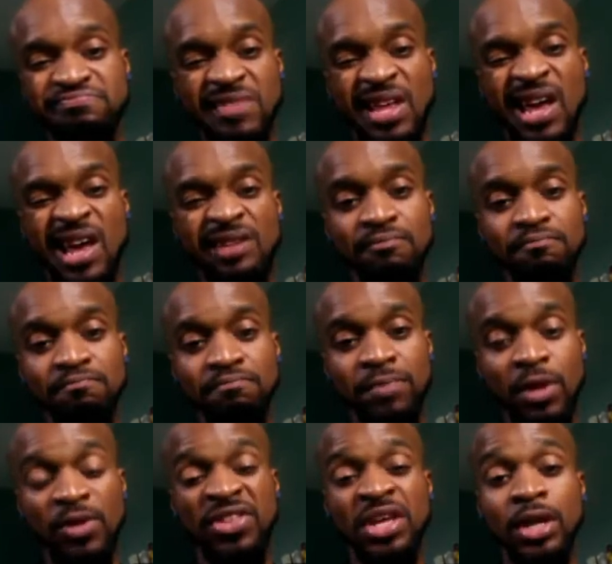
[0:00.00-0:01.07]
Nah,
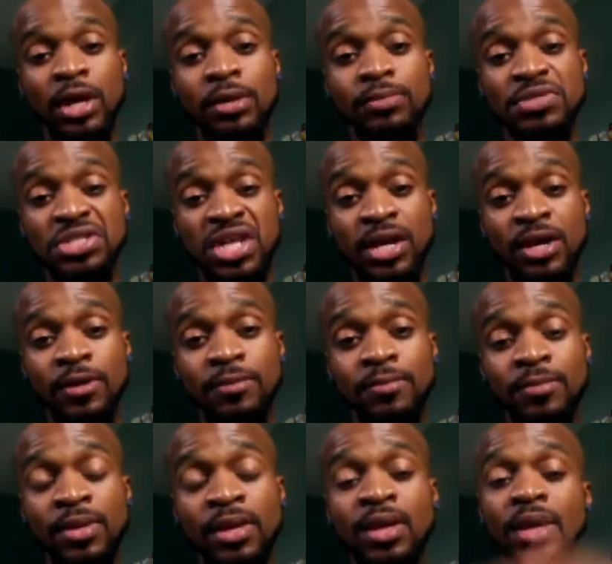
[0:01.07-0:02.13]
I'd rather get up, stay up,
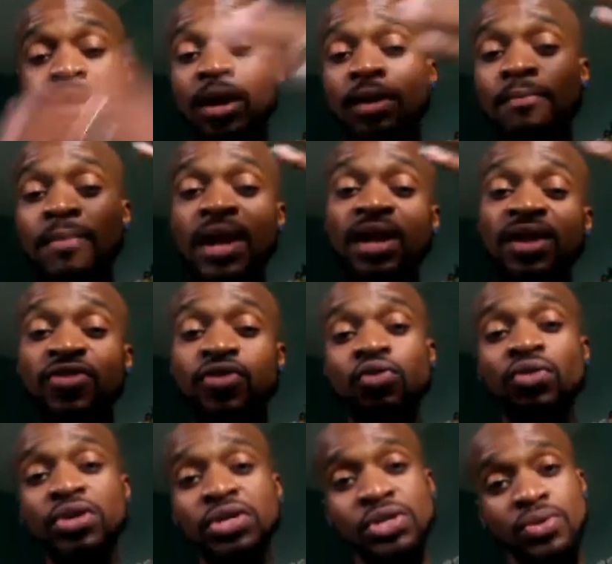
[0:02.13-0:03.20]
and make it
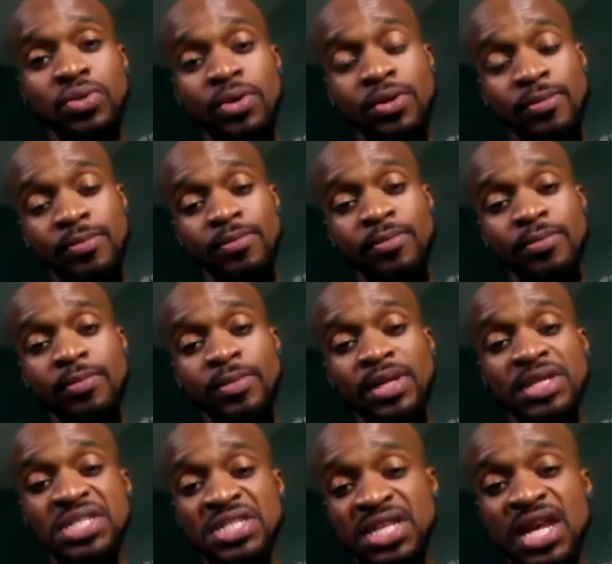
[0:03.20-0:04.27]
through the storm.
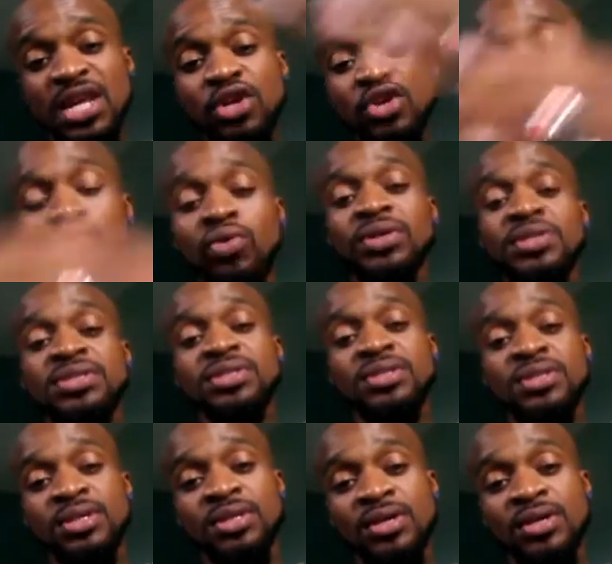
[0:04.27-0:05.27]
Stay the course.